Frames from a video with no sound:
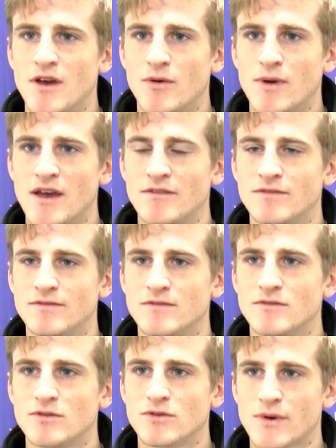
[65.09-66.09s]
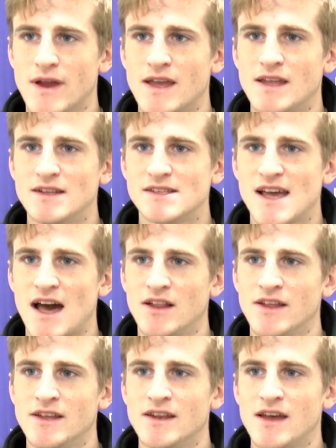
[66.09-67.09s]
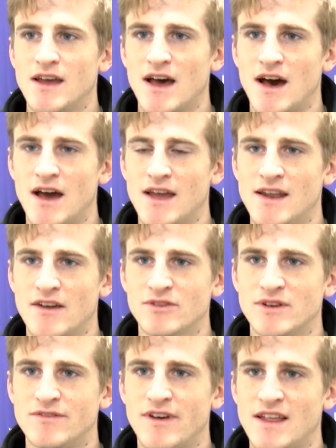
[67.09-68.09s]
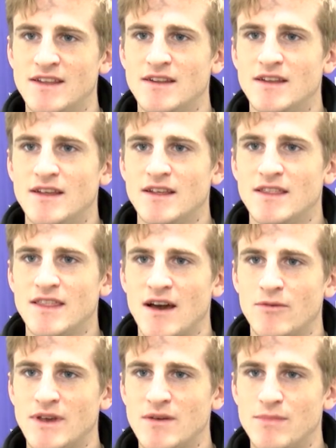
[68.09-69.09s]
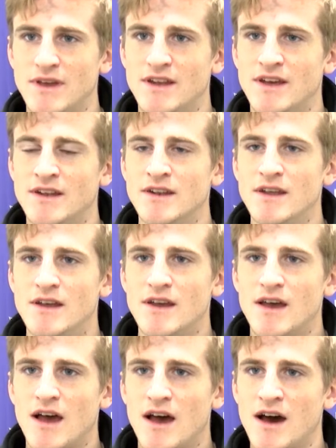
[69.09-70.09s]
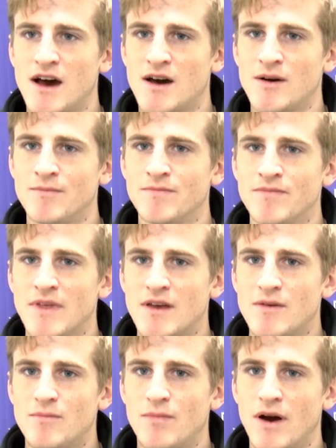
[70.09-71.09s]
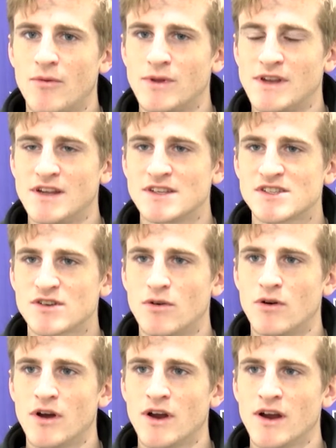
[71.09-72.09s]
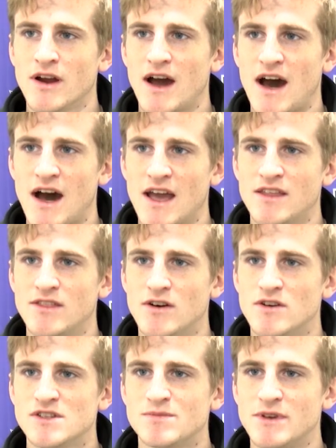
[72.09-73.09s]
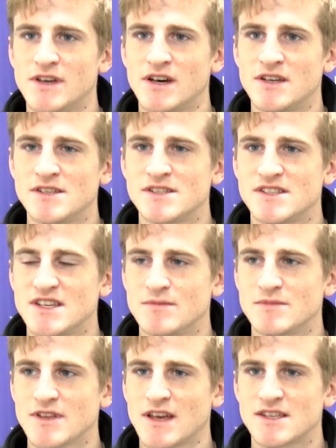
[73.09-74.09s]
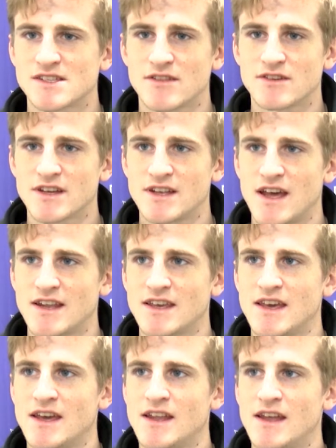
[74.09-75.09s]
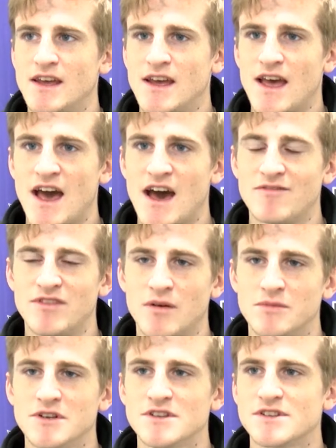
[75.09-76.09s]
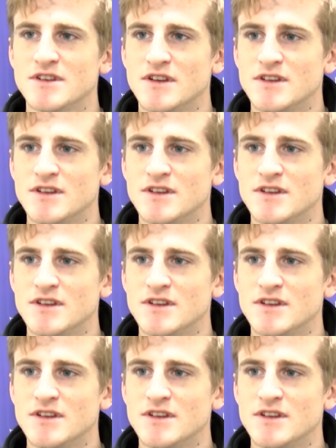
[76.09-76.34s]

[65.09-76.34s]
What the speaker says: We have great talent in every event that we compete in, but we need to score high in those because teams like Southern Connecticut have numbers.